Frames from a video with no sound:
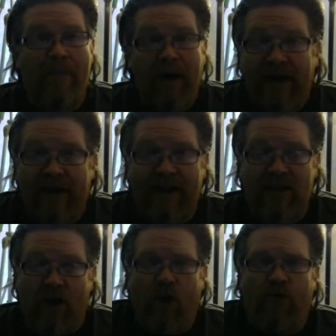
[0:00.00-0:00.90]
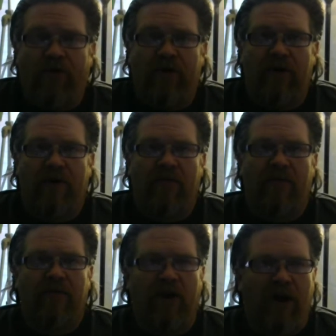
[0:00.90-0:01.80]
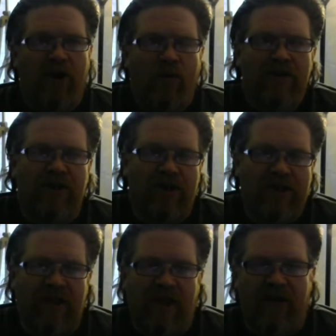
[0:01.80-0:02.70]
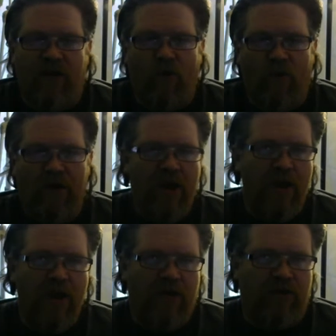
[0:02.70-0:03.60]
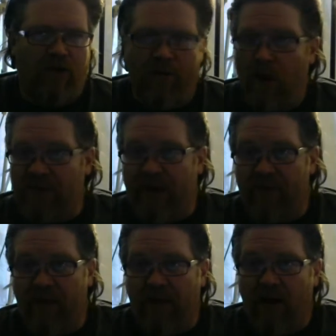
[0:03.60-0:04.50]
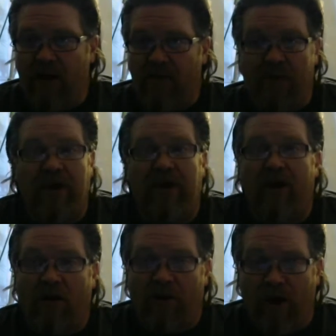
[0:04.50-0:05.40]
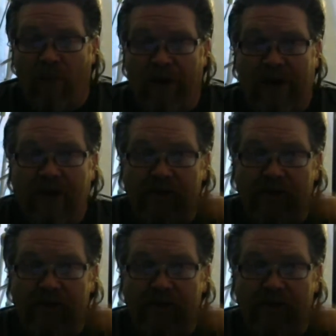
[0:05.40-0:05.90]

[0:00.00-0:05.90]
But it's all over. No one's going to settle out of court to a multi-million-dollar, billion-dollar company,